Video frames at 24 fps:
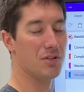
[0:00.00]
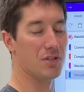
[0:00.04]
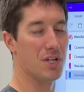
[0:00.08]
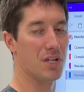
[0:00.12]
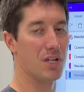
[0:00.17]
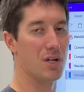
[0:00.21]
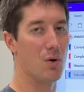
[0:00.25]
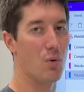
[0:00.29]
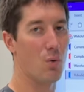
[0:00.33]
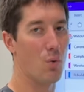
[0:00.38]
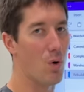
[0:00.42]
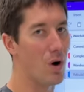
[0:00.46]
get
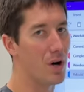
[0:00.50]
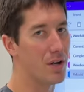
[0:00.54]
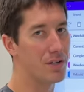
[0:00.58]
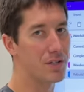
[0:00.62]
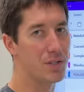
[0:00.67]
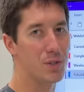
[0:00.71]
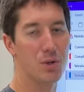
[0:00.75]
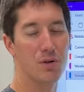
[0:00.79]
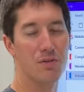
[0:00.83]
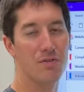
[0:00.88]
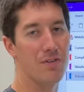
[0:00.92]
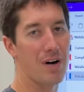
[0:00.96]
a 1
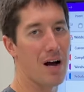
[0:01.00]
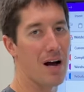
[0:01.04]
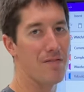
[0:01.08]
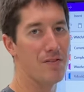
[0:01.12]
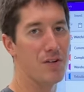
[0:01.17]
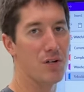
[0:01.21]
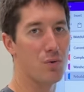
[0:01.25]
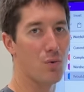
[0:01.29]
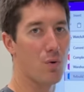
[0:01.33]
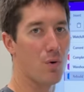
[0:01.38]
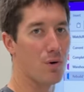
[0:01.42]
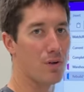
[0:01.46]
to 5
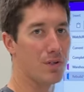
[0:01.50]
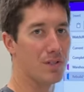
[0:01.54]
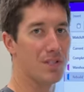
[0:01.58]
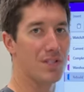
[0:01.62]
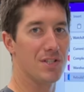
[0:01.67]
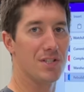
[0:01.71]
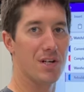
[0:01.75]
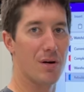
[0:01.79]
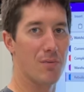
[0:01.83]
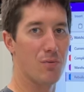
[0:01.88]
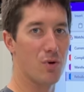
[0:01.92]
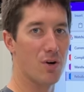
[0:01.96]
year warranty
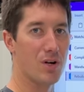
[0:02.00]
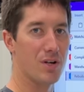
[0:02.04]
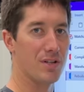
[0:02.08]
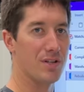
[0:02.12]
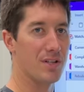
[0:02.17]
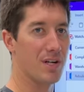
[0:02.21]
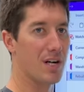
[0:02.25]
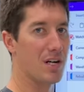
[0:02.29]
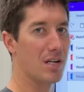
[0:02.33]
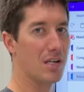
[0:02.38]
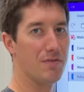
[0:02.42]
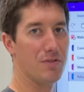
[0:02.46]
somewhere in there.